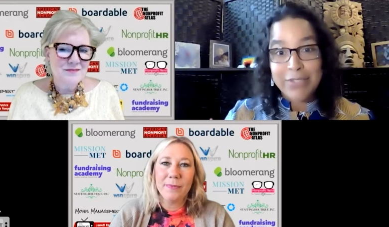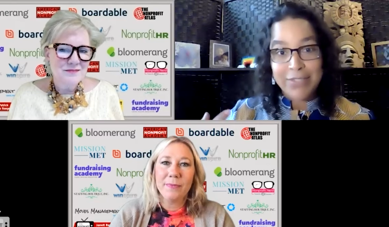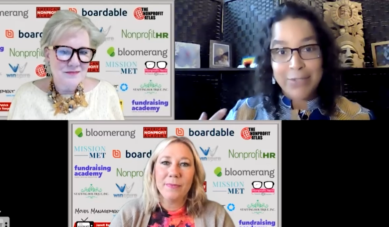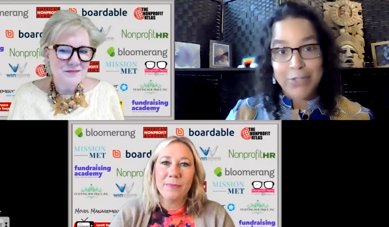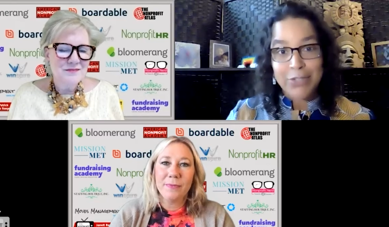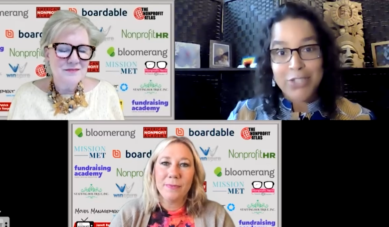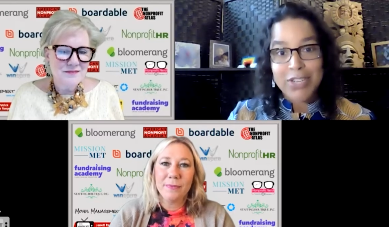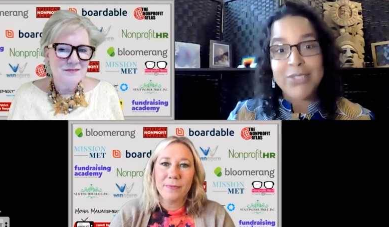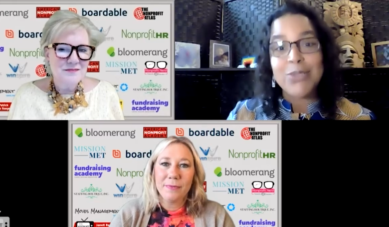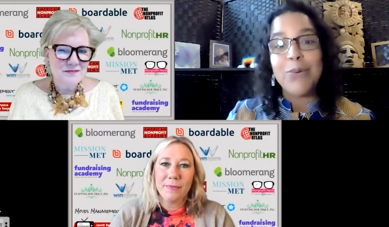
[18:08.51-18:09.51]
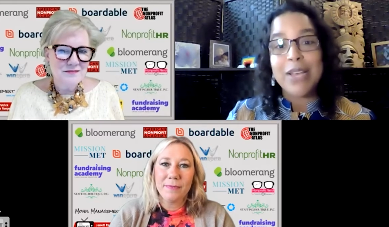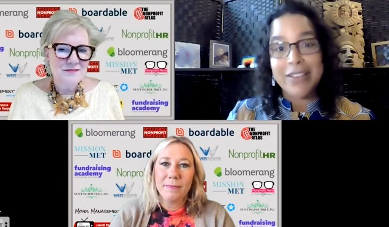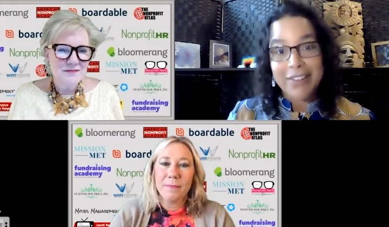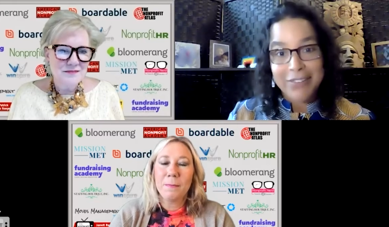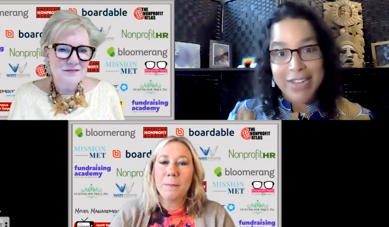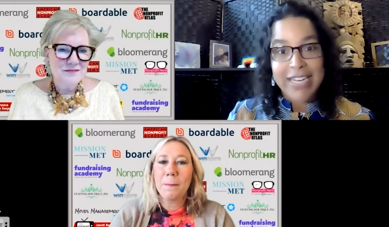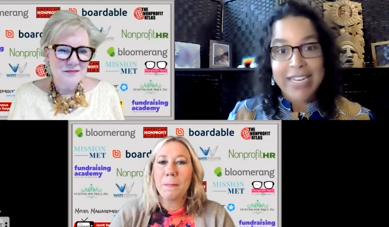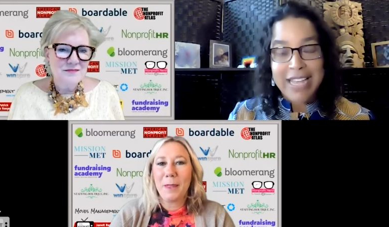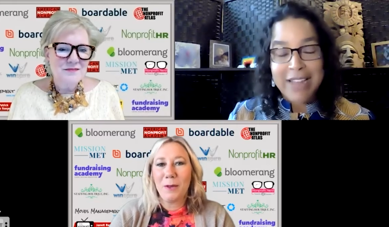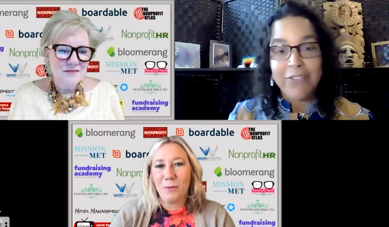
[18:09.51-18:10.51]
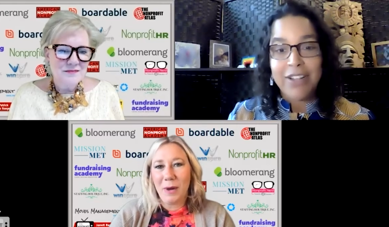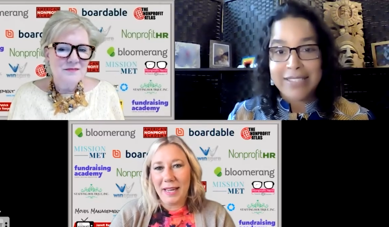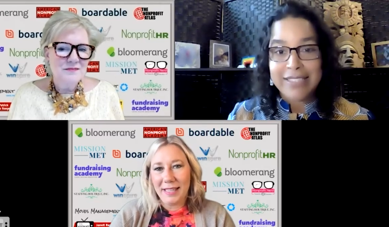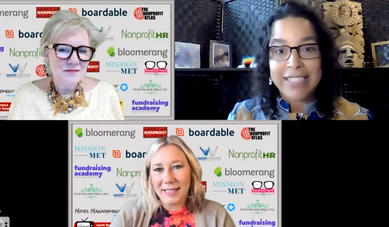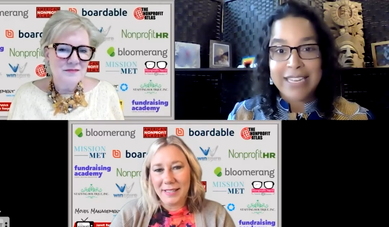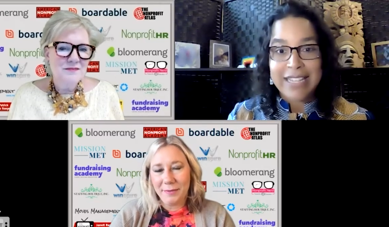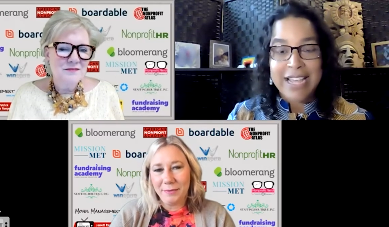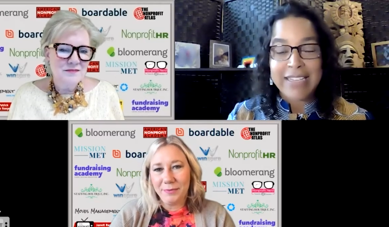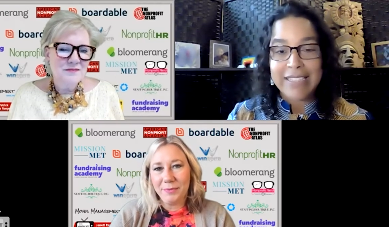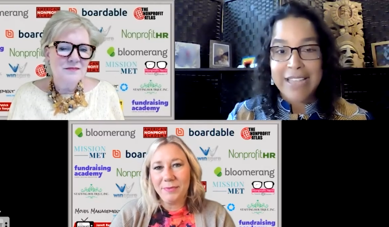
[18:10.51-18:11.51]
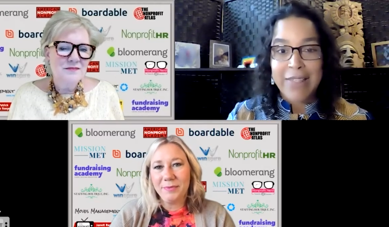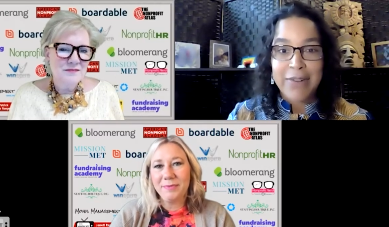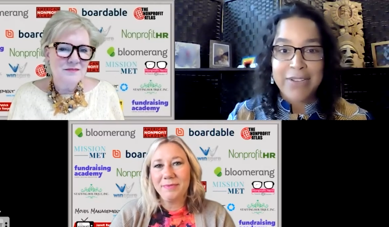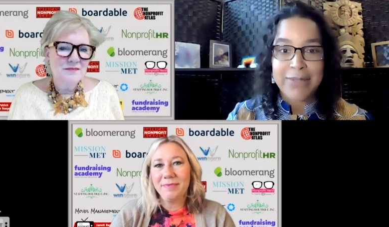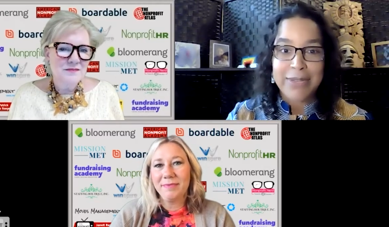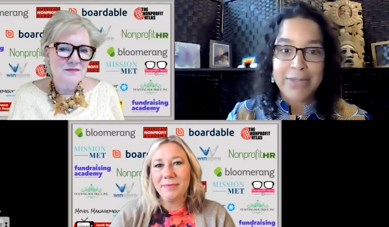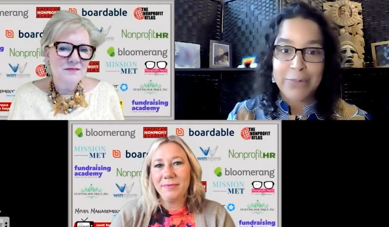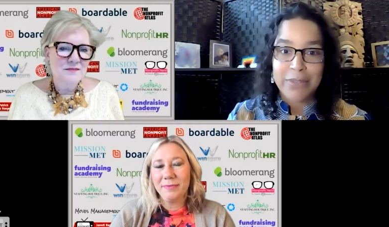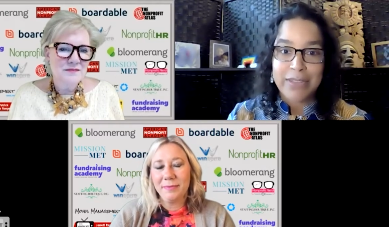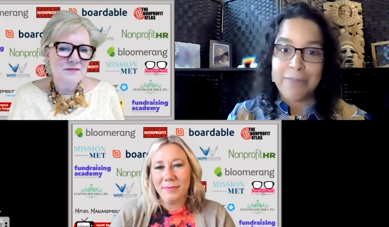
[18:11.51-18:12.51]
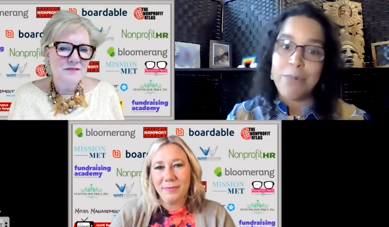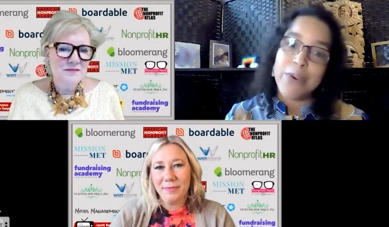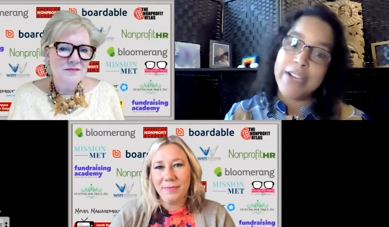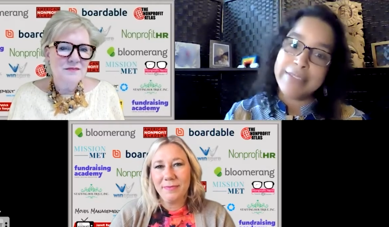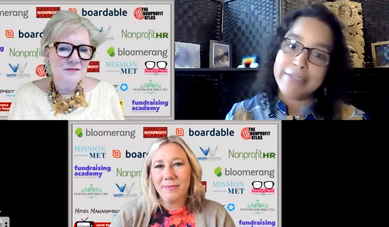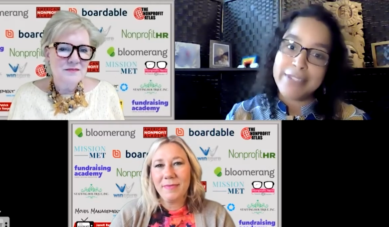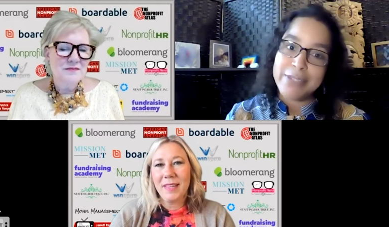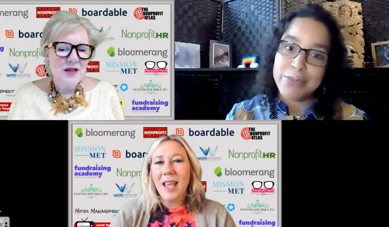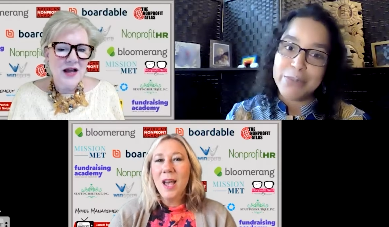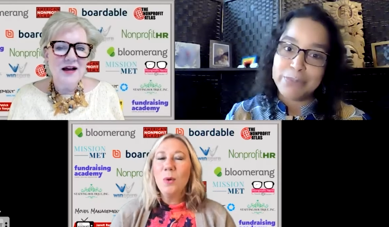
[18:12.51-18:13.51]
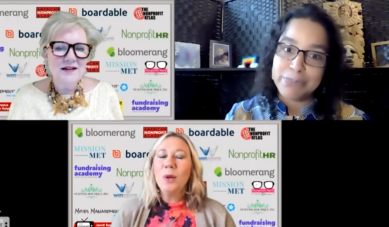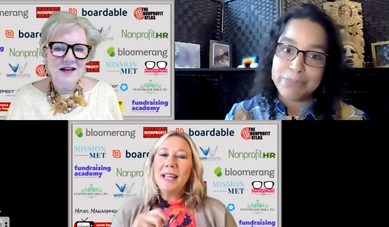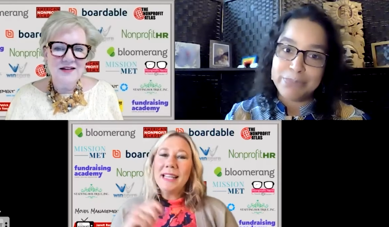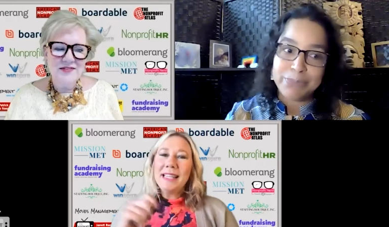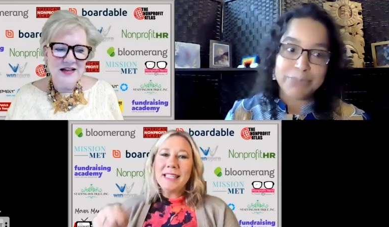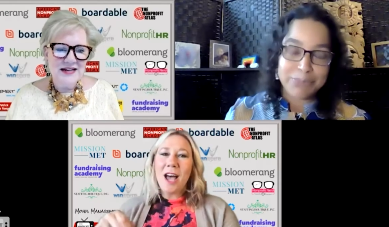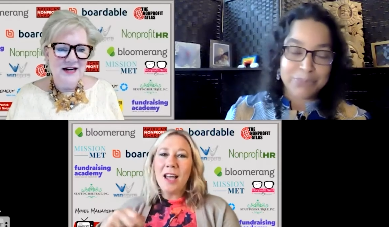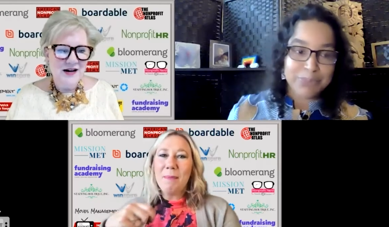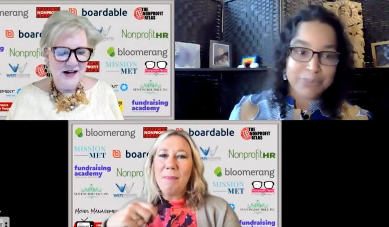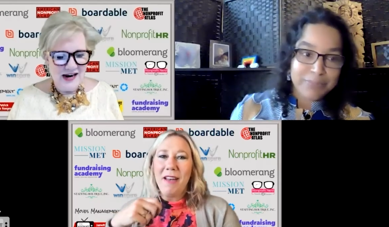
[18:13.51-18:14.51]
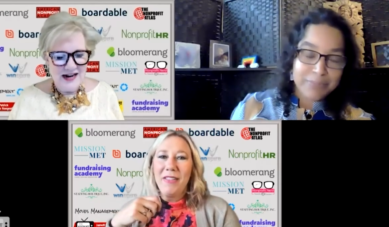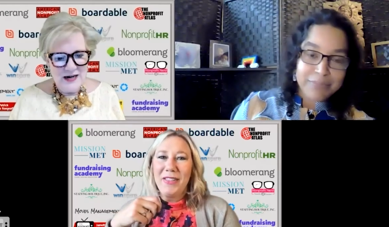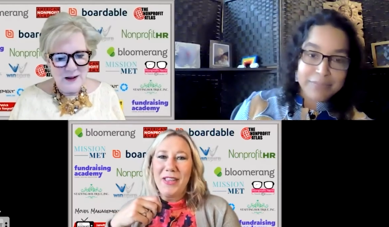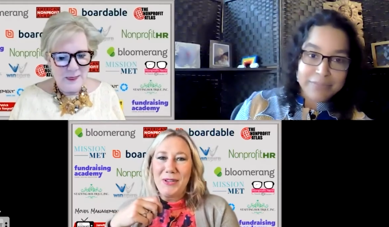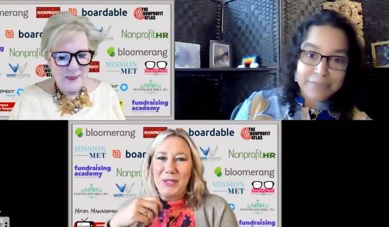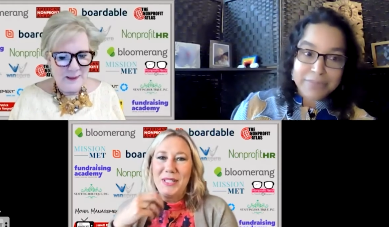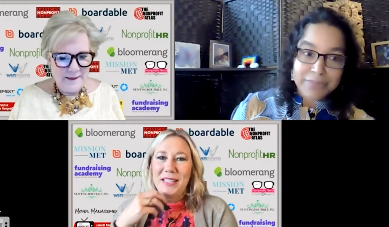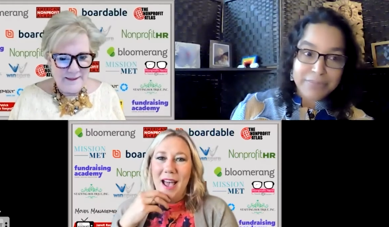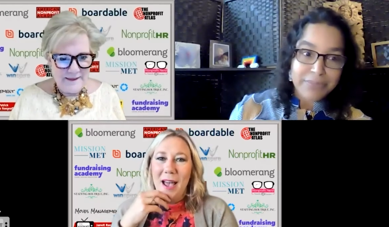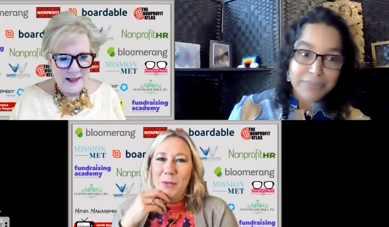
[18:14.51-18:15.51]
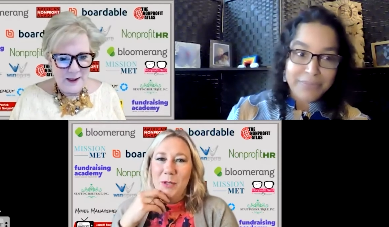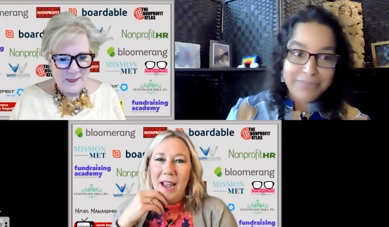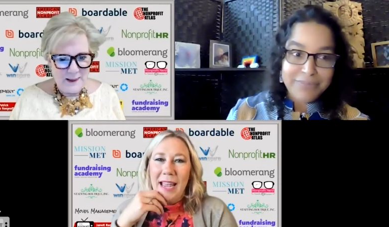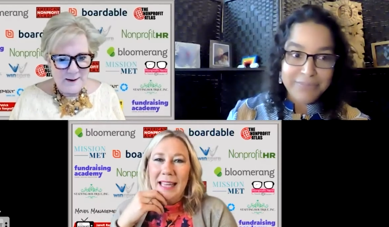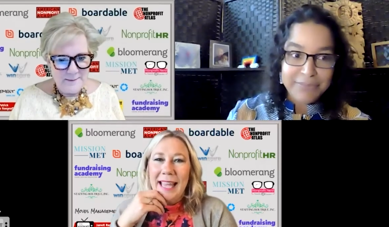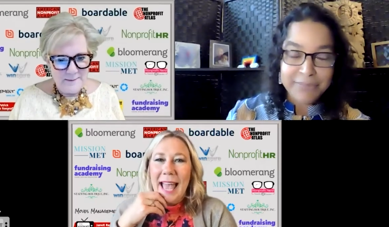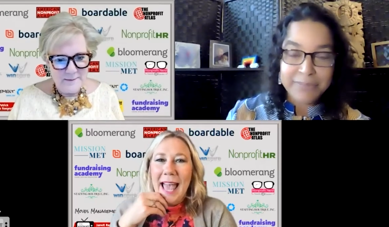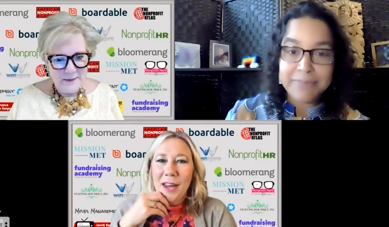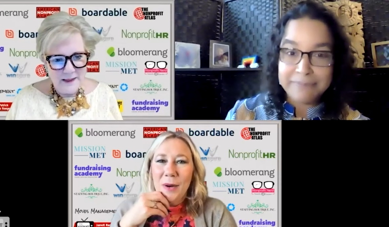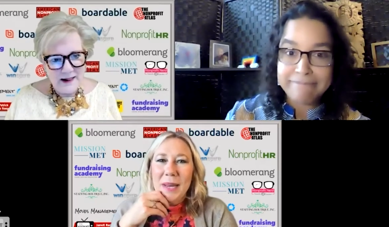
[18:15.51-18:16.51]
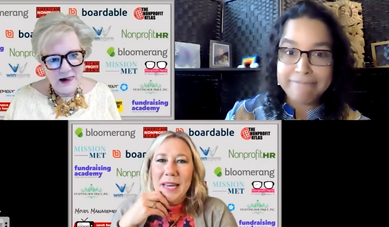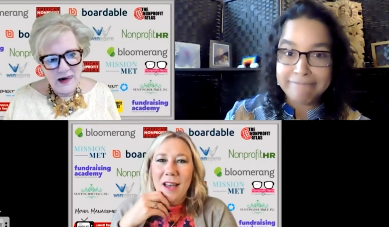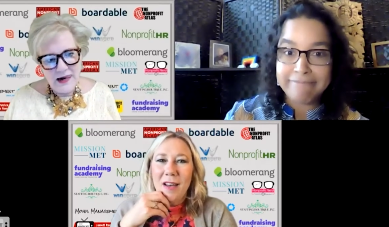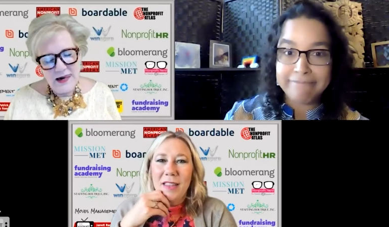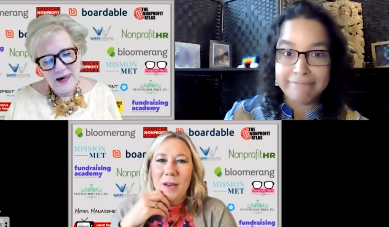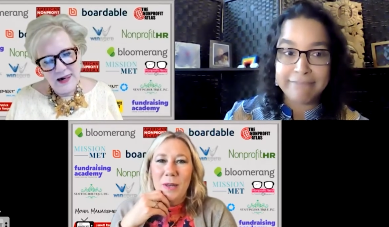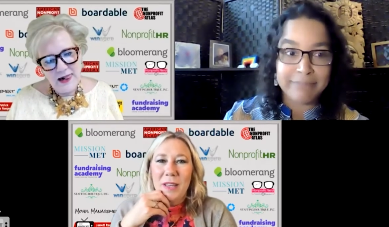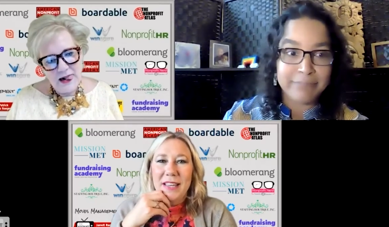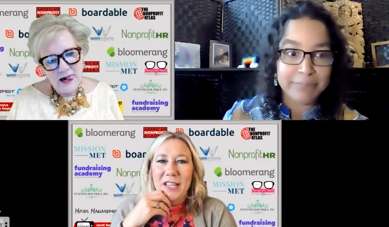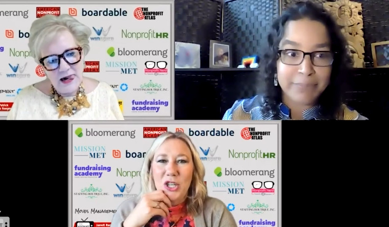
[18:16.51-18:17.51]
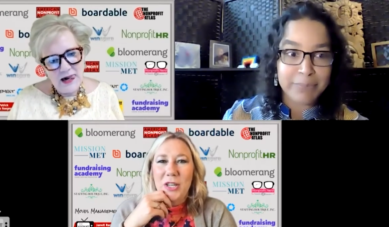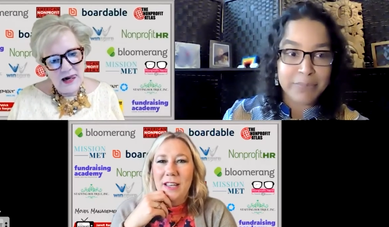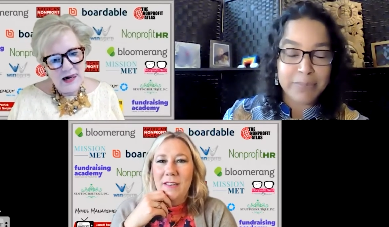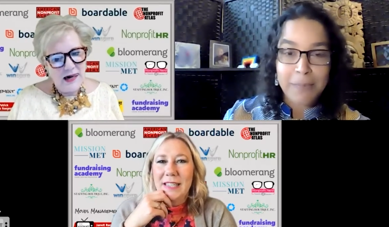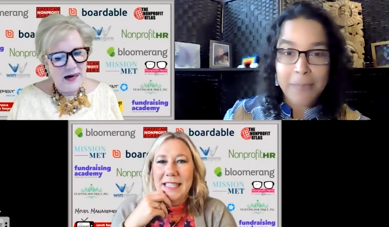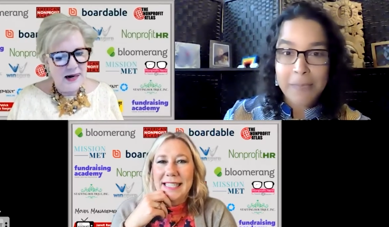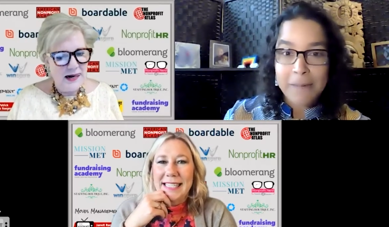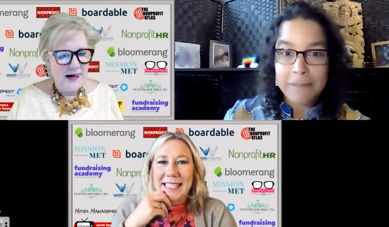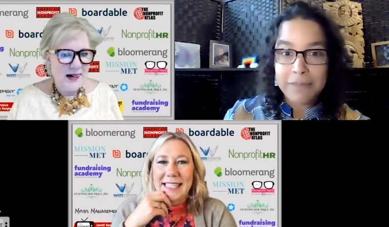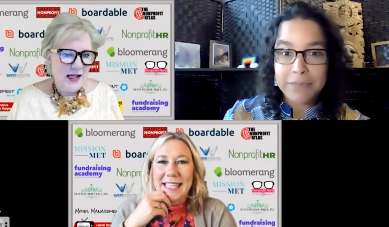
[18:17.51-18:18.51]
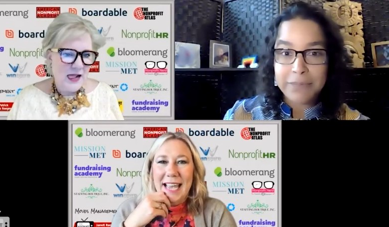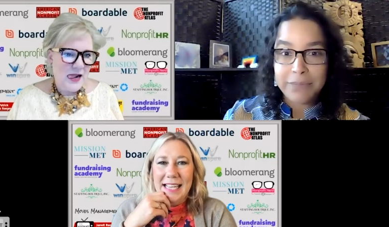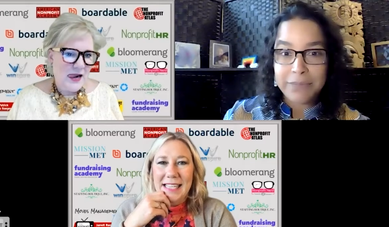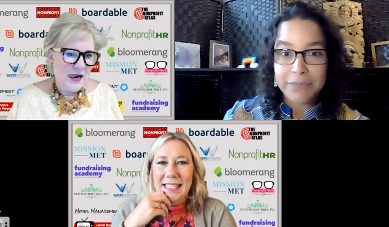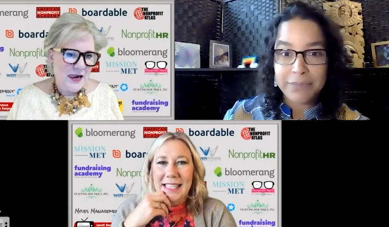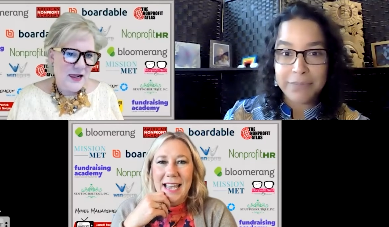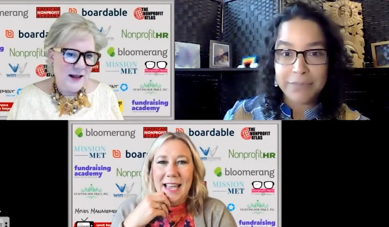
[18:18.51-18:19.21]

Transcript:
Speaker 1: going to start to change quicker, right? And, and for us to get in that together is, is really important.
Speaker 2: Well, let's talk about those stops, right? Like, how do we know that we've achieved success?